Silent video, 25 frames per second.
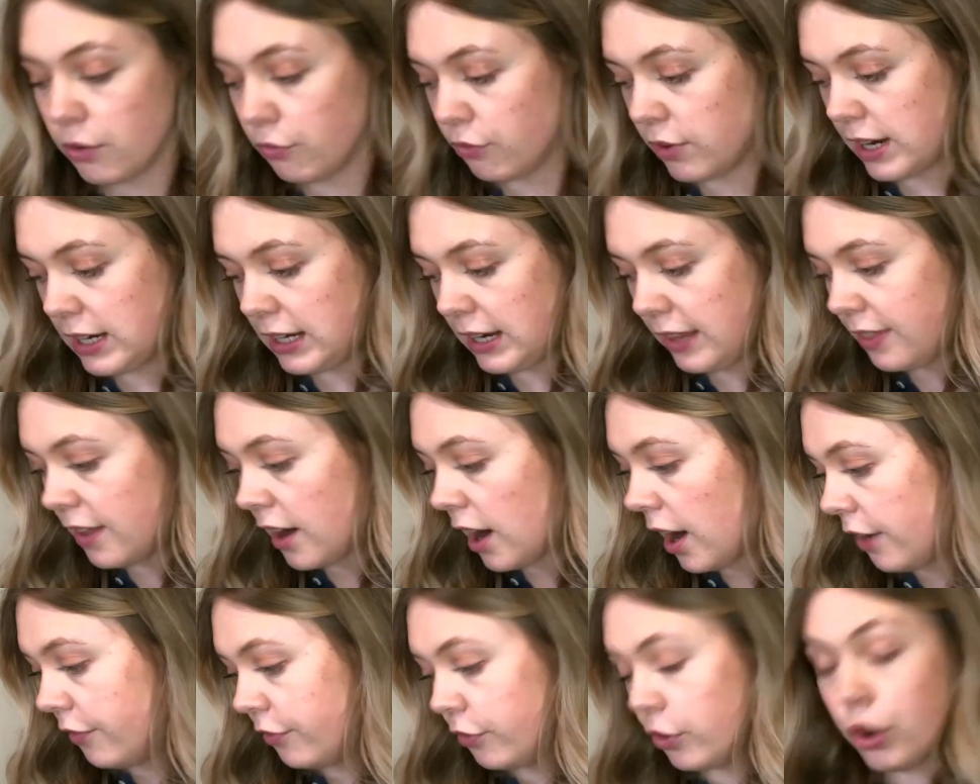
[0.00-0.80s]
really
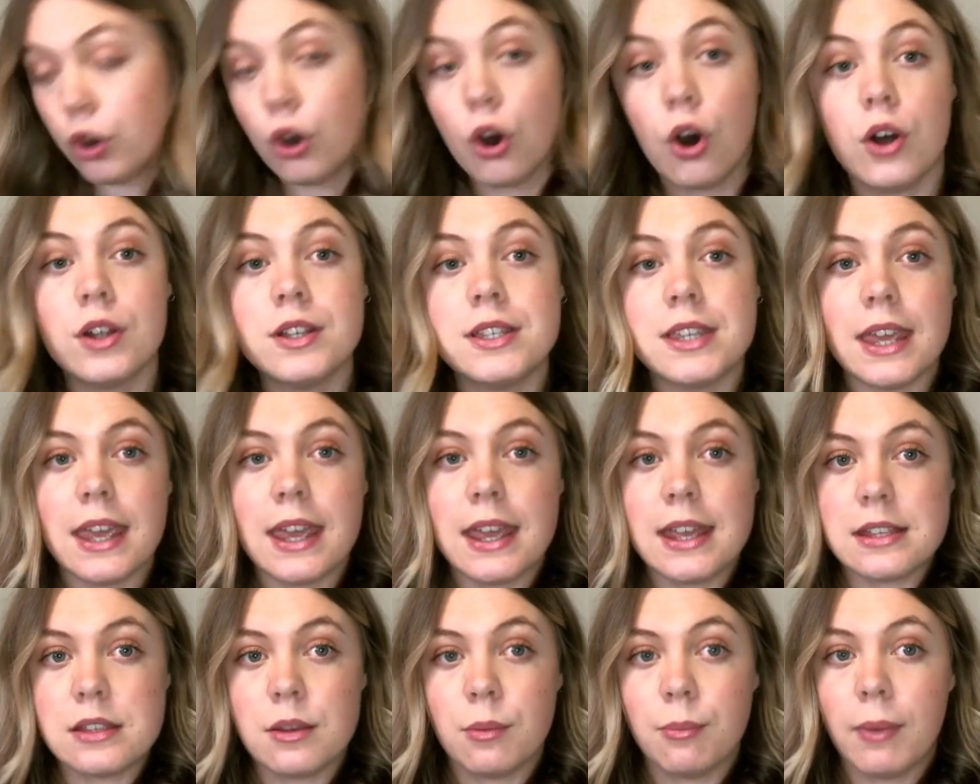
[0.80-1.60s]
that I've got
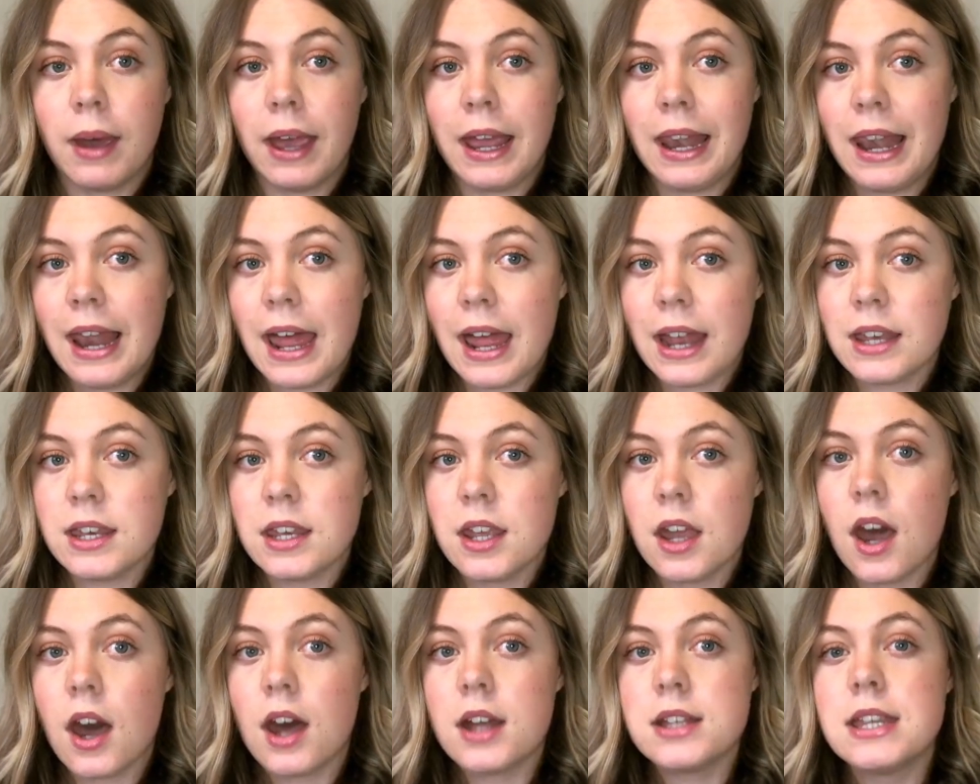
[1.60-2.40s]
is my
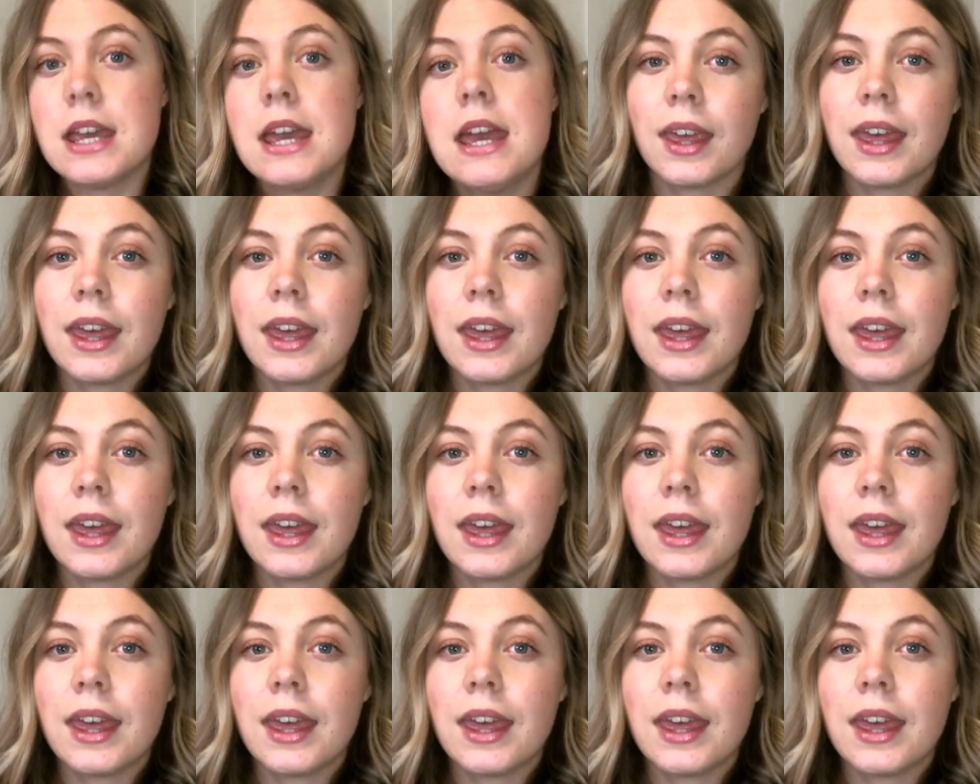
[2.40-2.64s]
lanyard.